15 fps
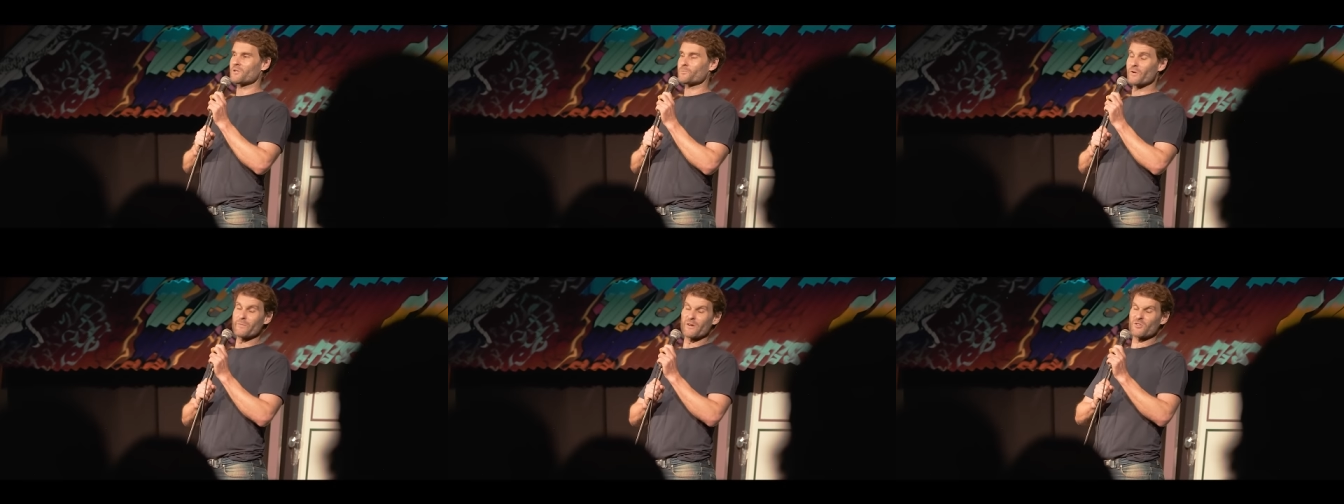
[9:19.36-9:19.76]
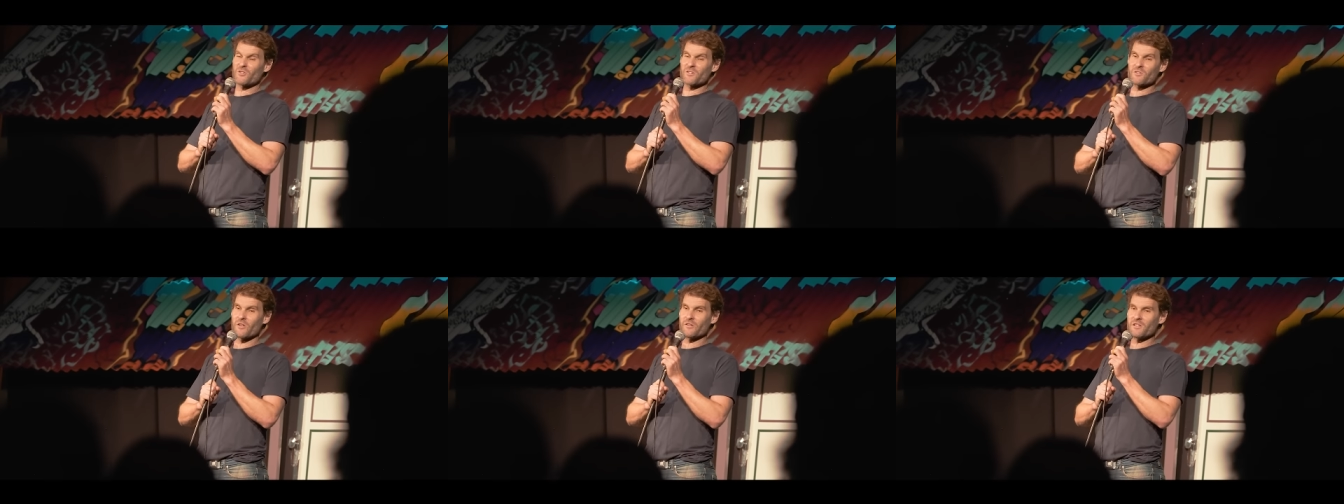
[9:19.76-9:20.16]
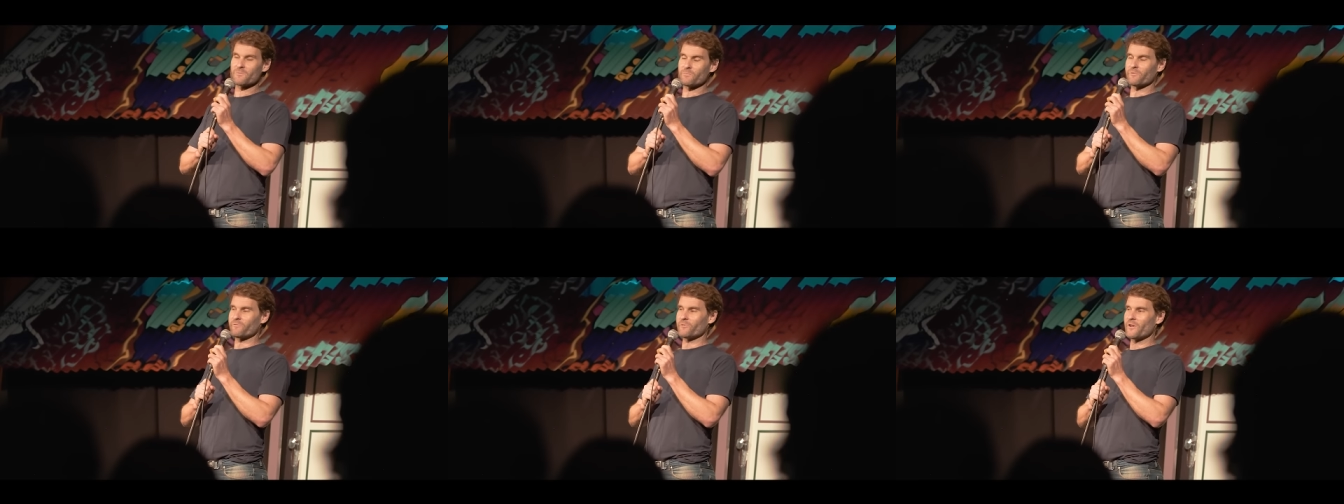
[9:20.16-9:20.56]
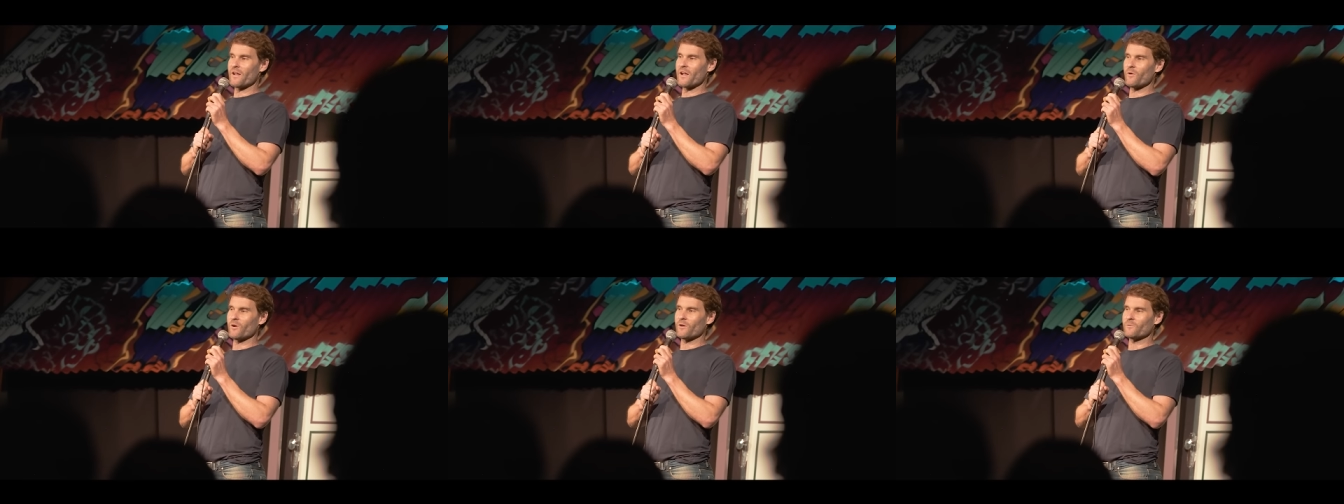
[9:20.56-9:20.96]
It's pretty much just like this, but for an
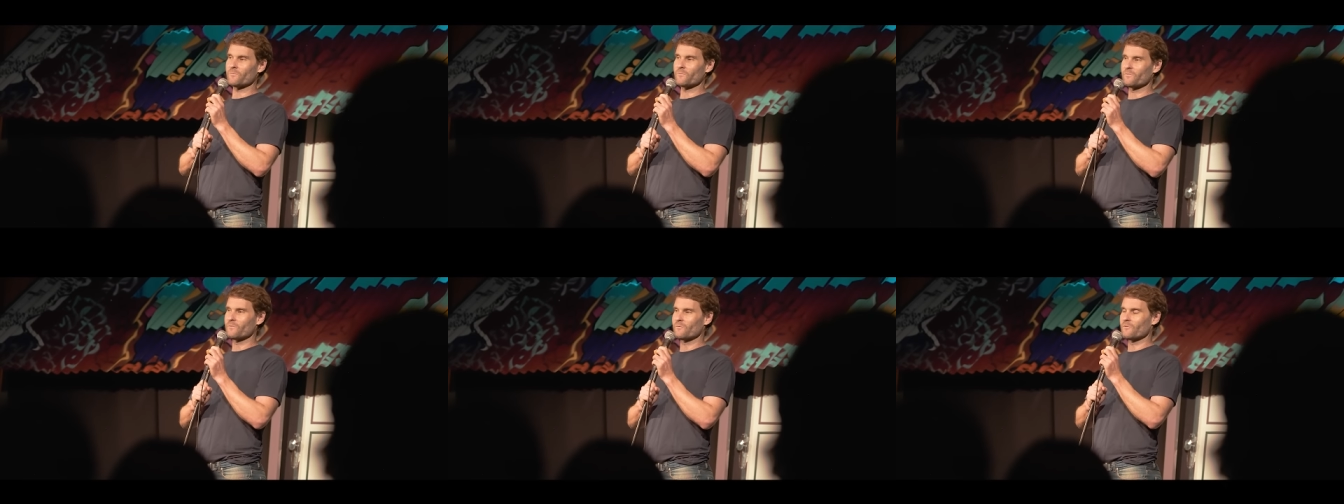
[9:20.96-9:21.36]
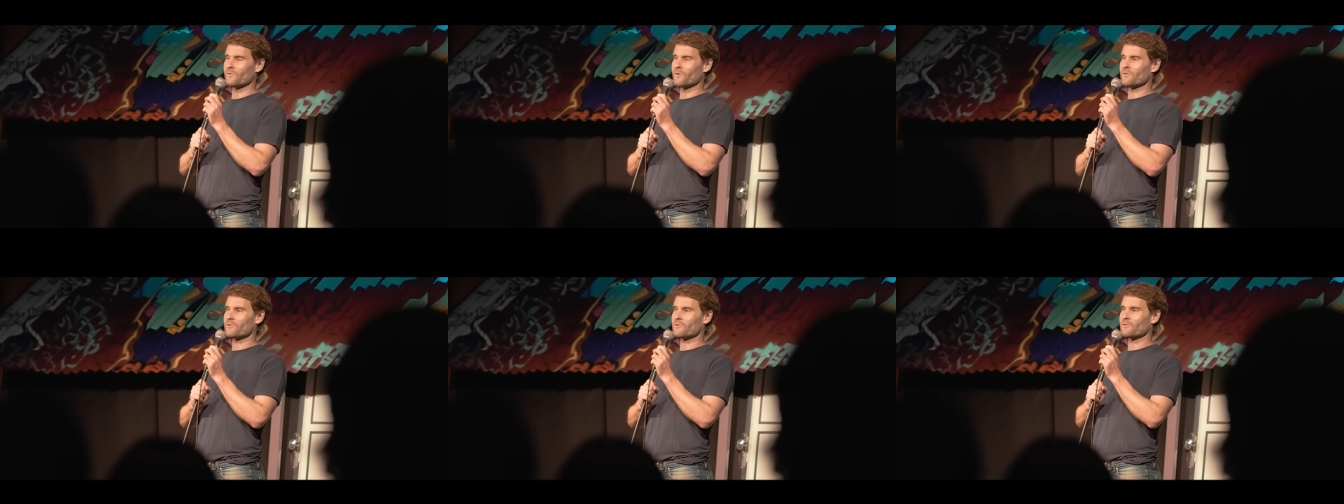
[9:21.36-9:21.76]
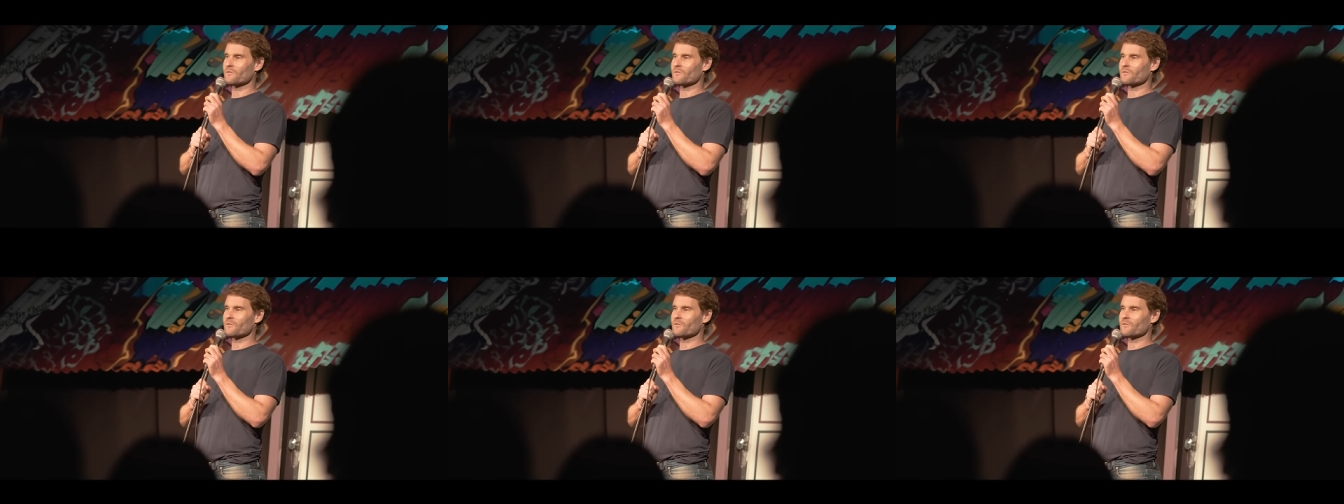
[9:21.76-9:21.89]
hour. It's...